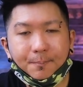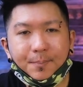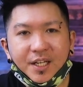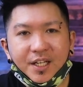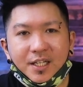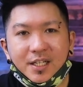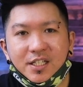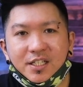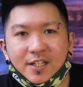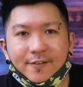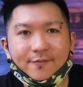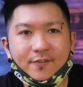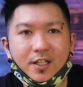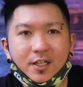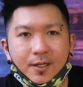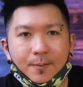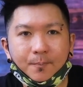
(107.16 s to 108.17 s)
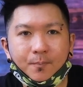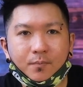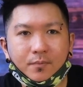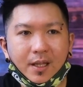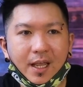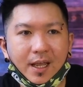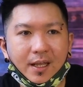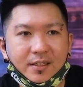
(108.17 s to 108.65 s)
BD shifter
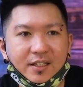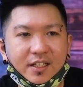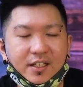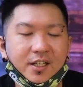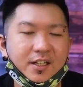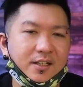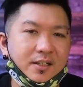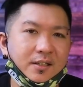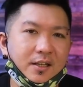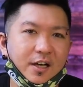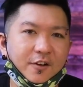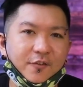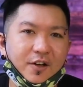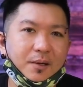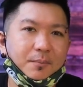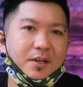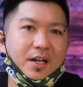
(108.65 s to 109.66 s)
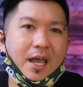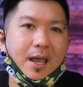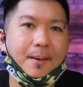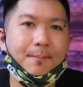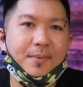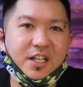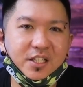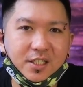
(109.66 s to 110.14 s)
that didn't available
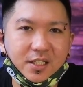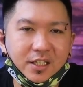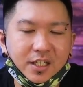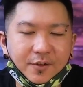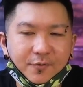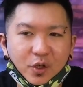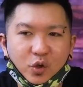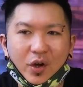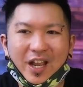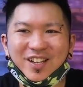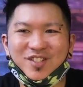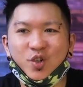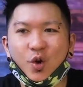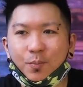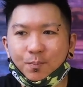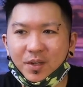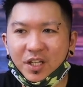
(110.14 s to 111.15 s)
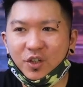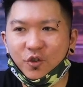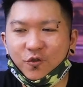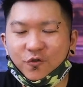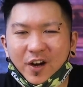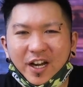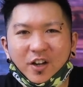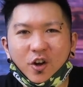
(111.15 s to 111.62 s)
at Malaysia, even though at Shopee
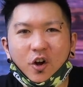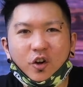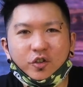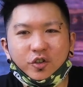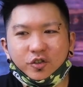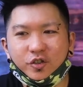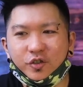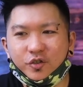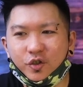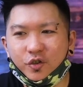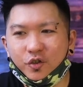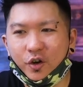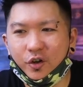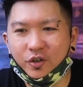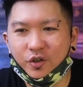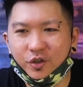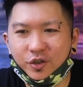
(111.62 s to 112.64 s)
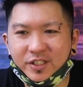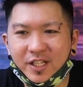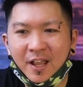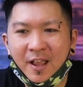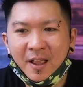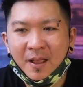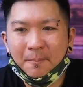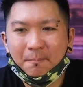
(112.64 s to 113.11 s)
you find all those. Also got those
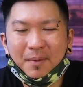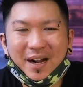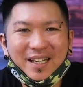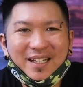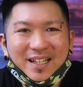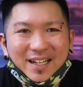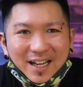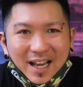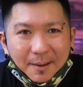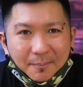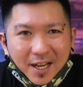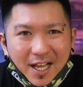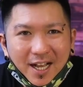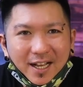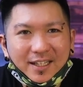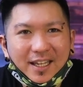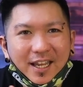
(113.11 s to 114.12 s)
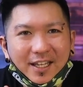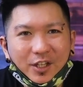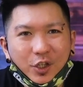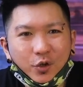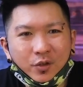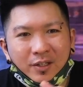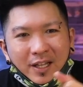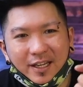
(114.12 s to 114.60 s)
body club lah,
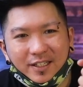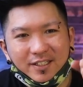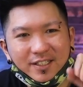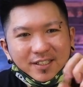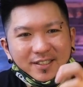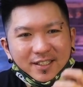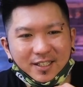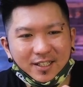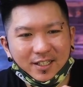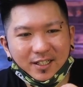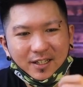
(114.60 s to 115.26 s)
K-Tune, like just